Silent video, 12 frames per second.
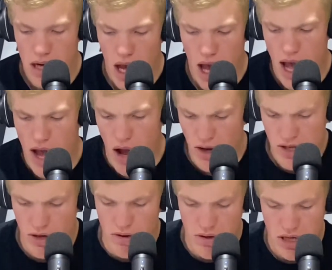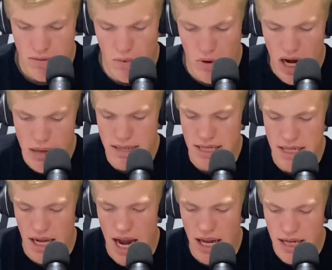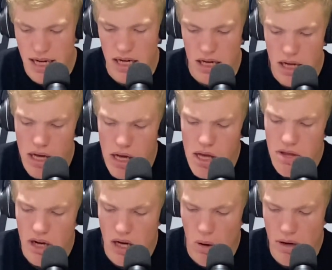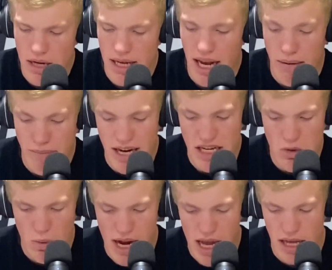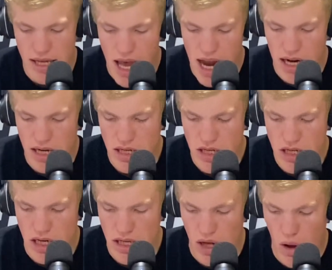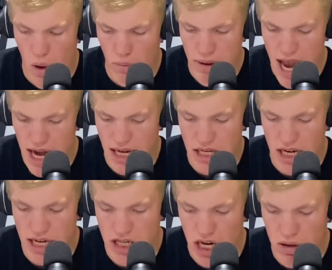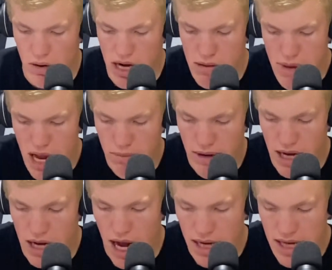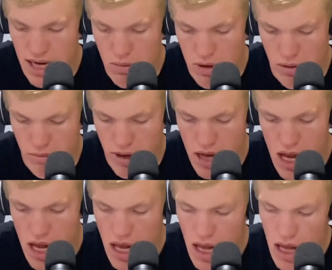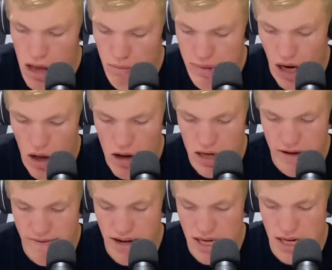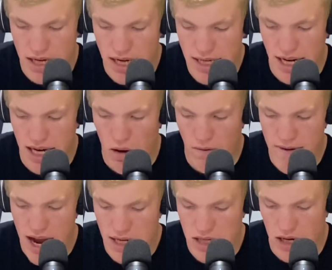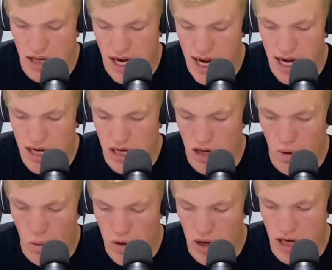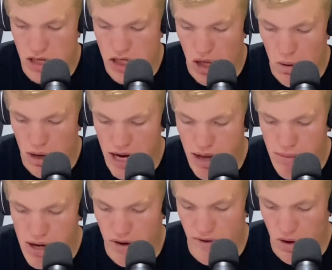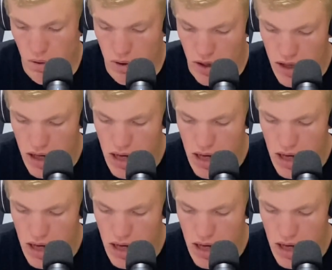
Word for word: I also some more comments. He said, I think they're going to take a big swing at the tires. Just the whole package in general, in my opinion, I think will be hard to fix unless they go faster, getting into the corner and slower in the middle of the corner.